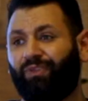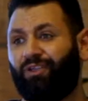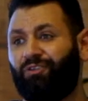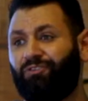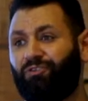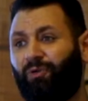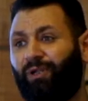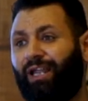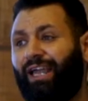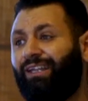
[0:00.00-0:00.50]

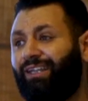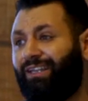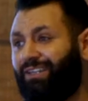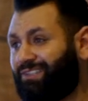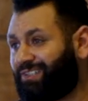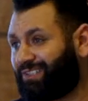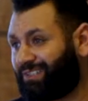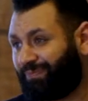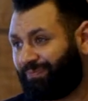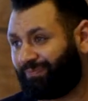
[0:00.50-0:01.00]
So
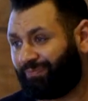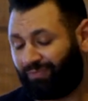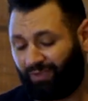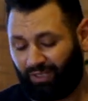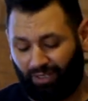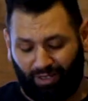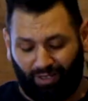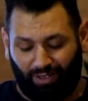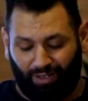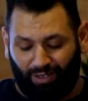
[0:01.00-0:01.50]
ladies,
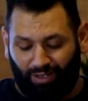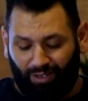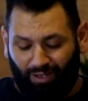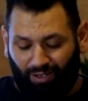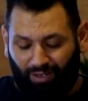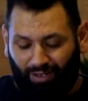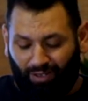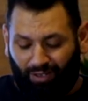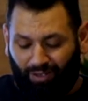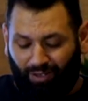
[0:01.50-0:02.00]

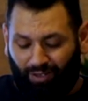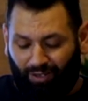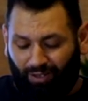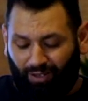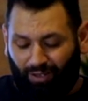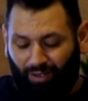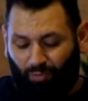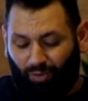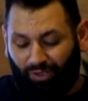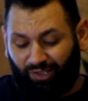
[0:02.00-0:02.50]

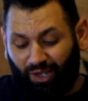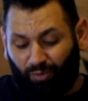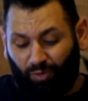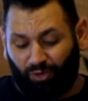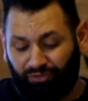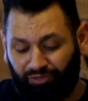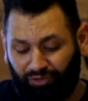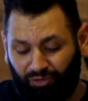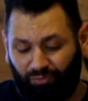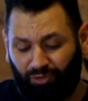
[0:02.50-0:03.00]
what I
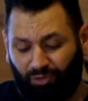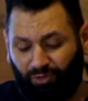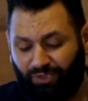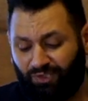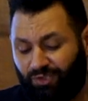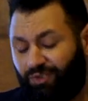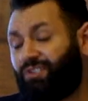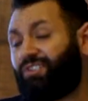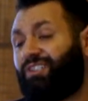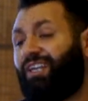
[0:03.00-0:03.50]
want from you
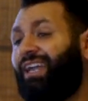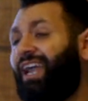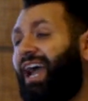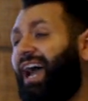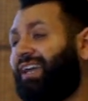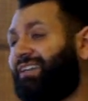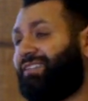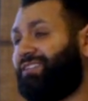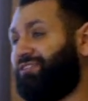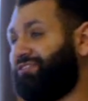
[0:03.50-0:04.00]
is to stay
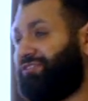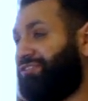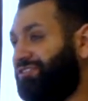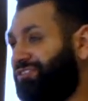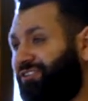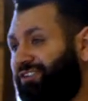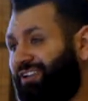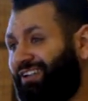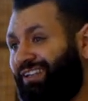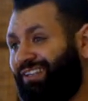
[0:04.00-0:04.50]

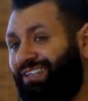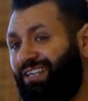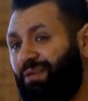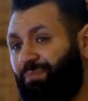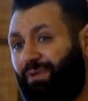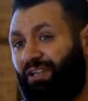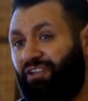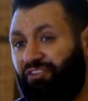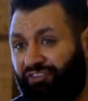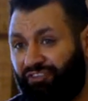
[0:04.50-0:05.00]
active,
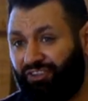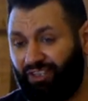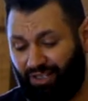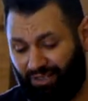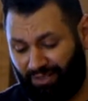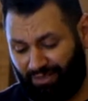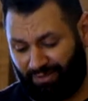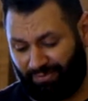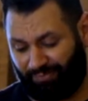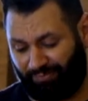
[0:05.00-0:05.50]
keep
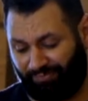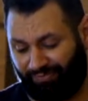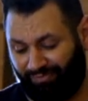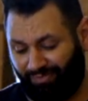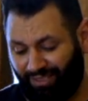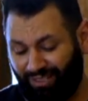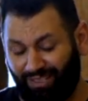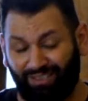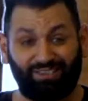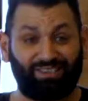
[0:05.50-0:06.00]
lifting,
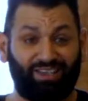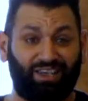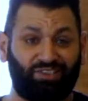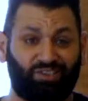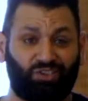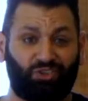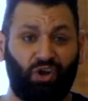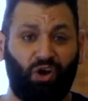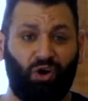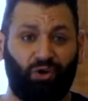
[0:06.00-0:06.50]
stay
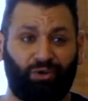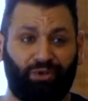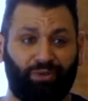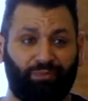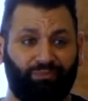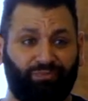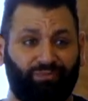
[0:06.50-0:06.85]
strong.